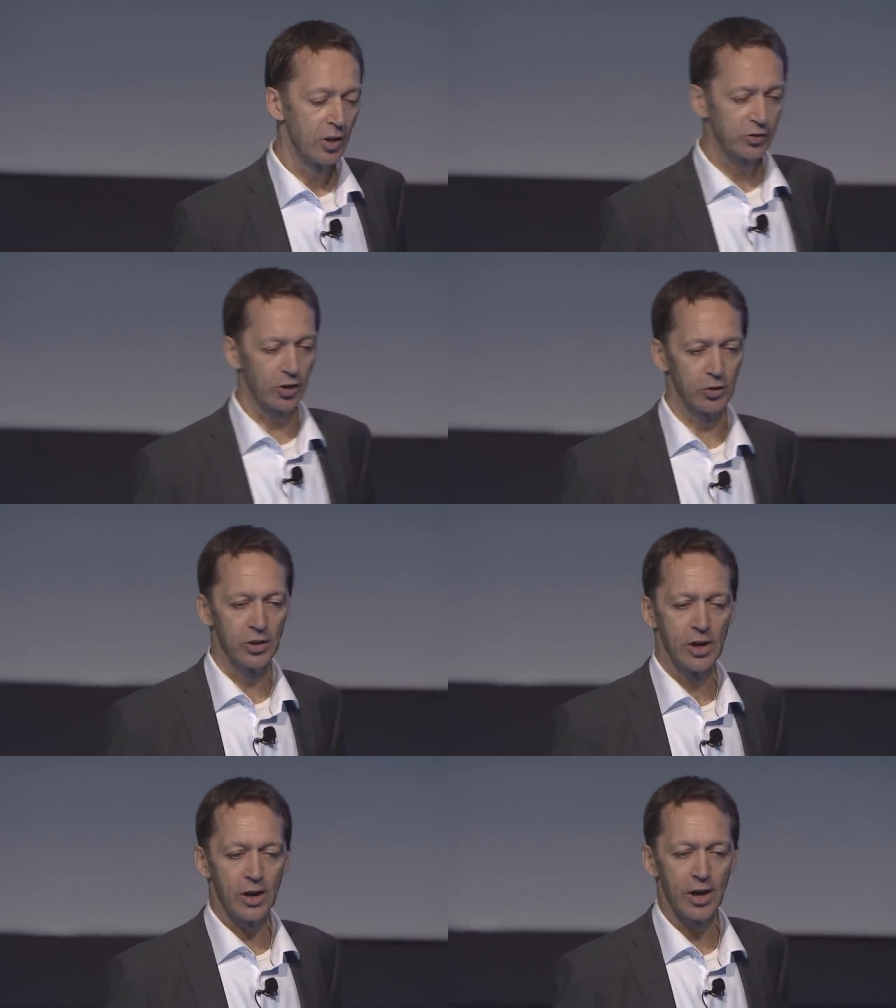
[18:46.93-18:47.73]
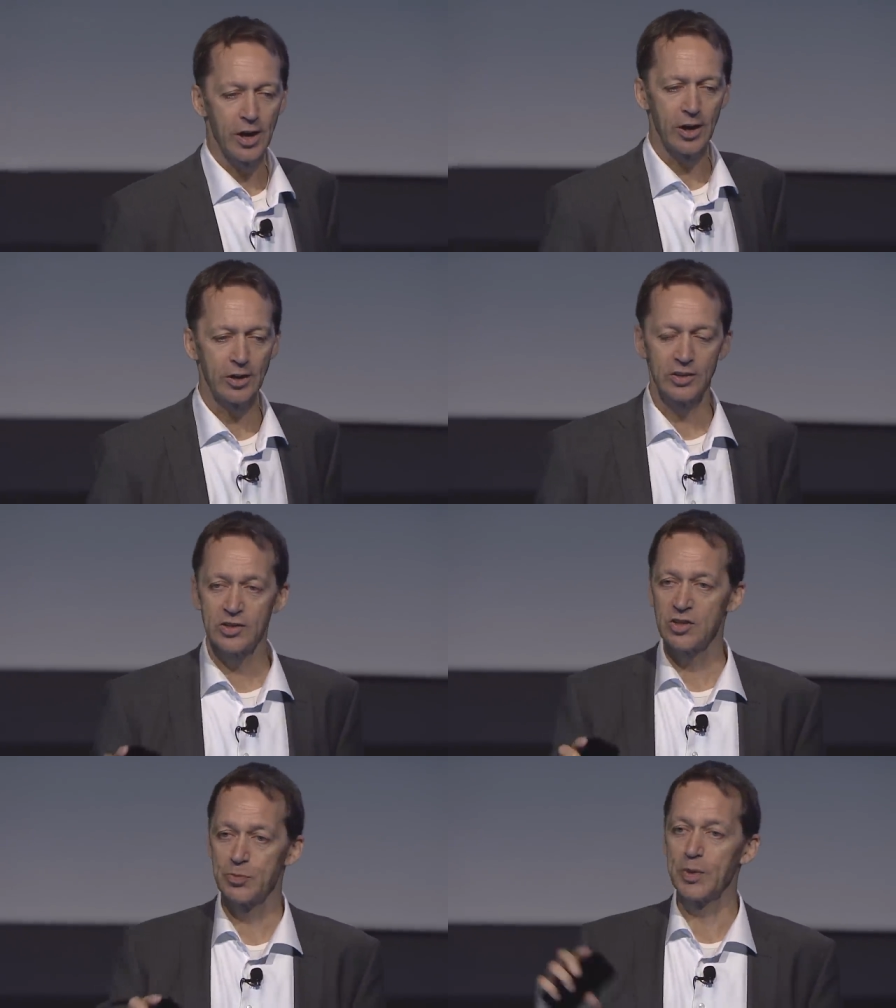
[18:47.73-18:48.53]
So
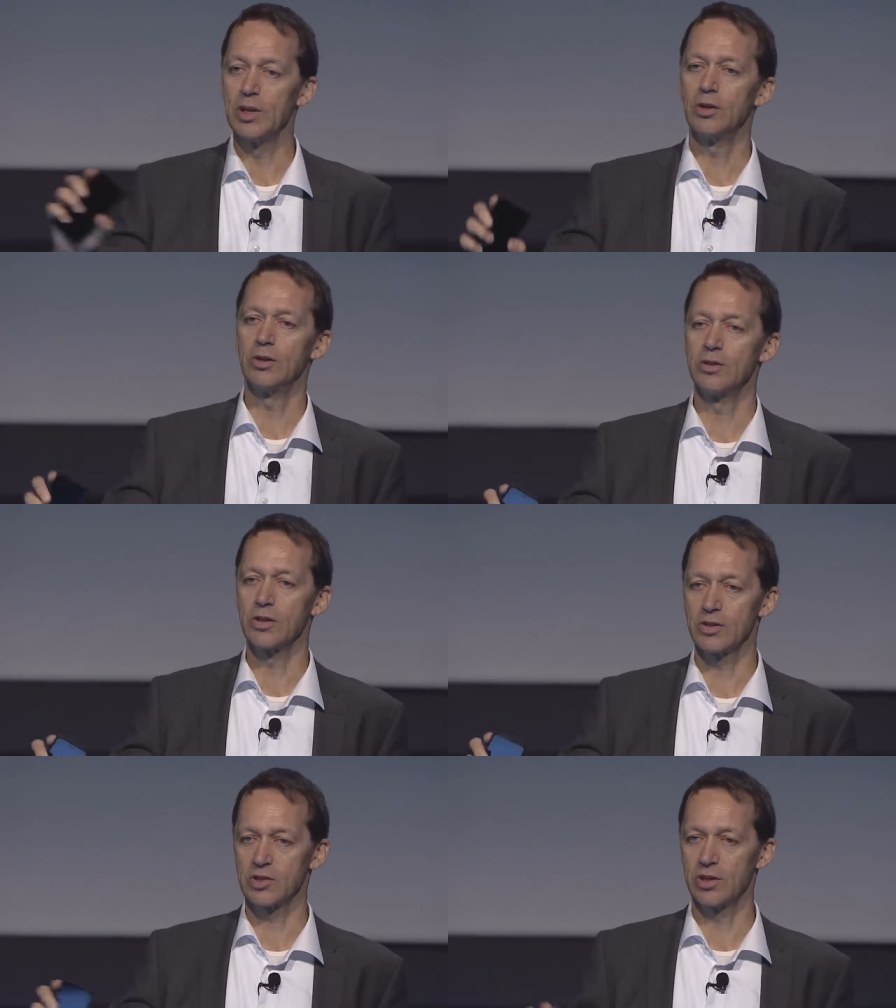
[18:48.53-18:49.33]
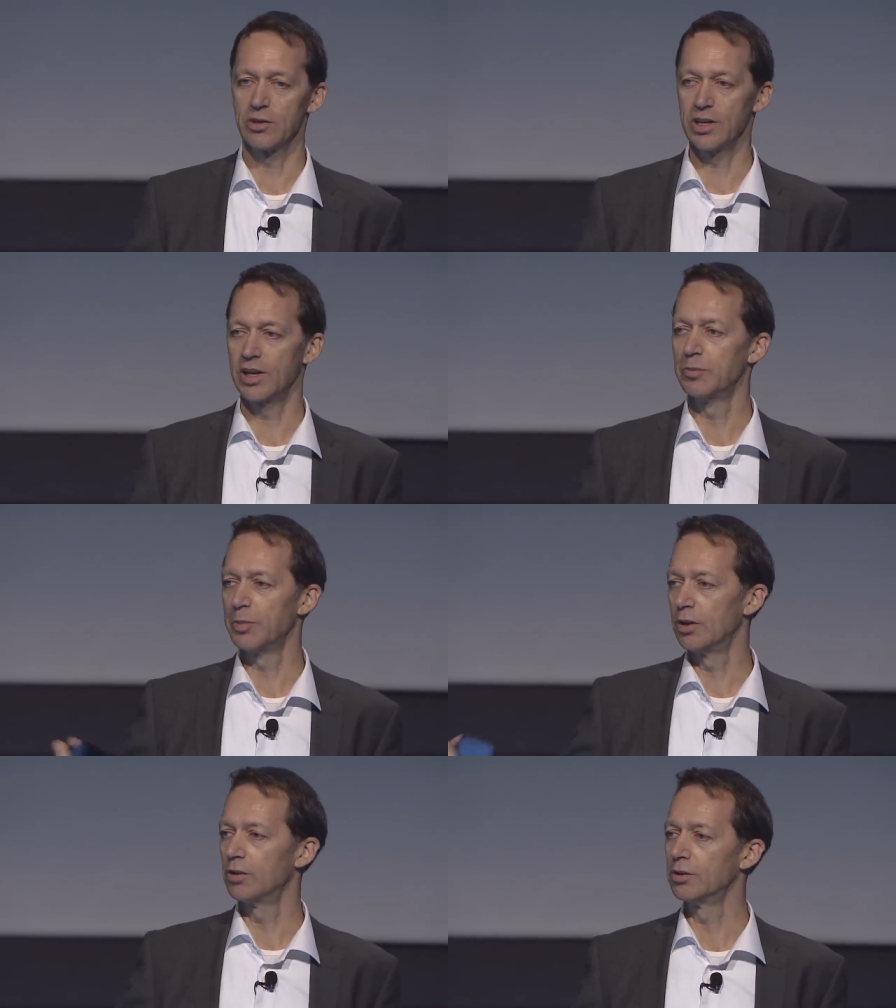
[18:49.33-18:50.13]
this is beyond Siri and
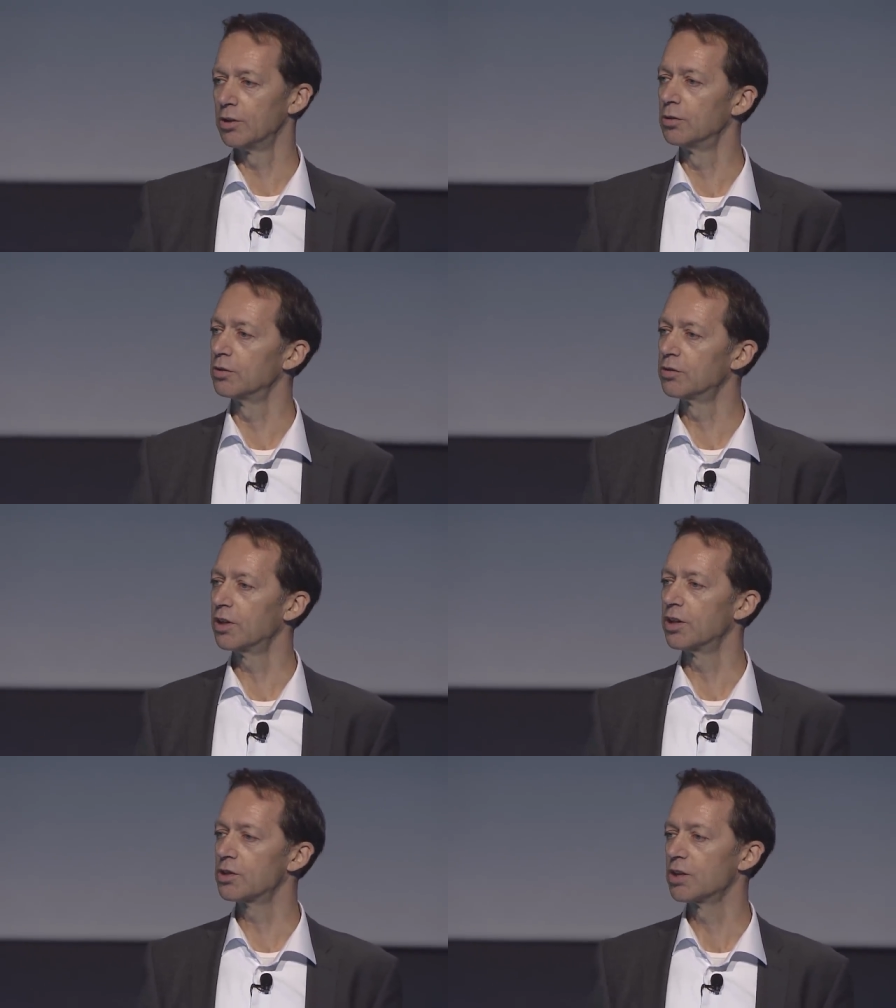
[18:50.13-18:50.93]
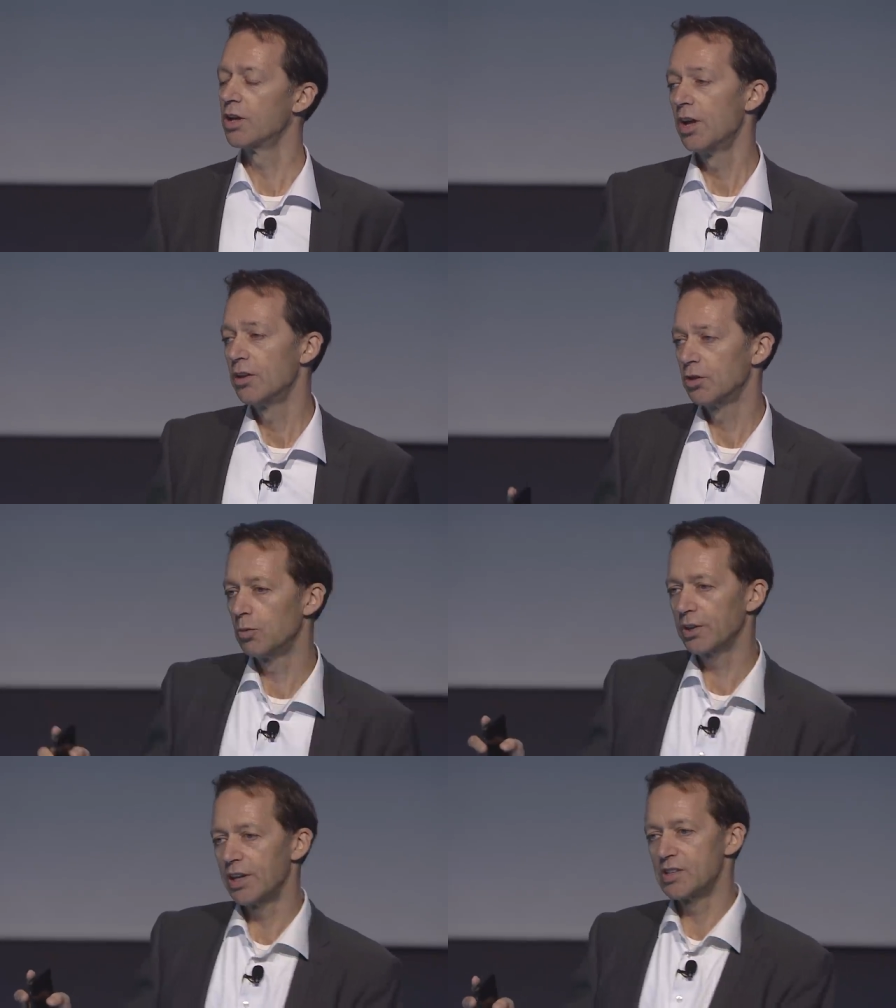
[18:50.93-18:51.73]
beyond Google search. So
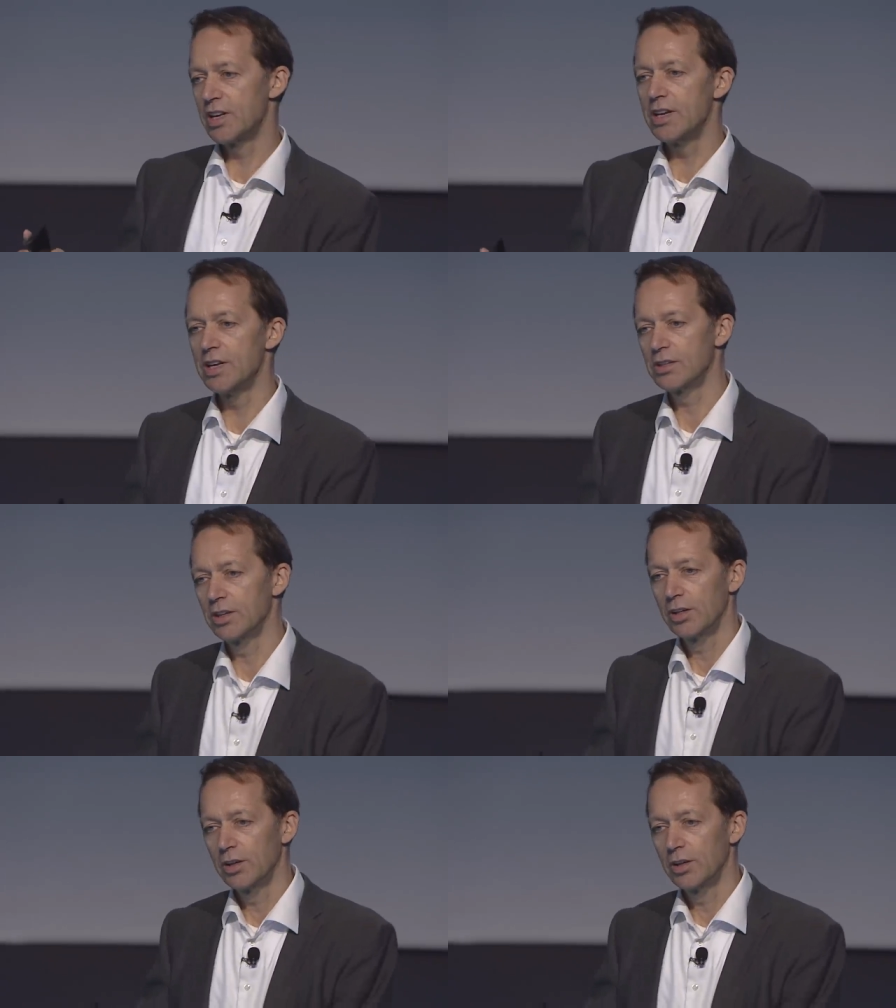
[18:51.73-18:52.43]
what they did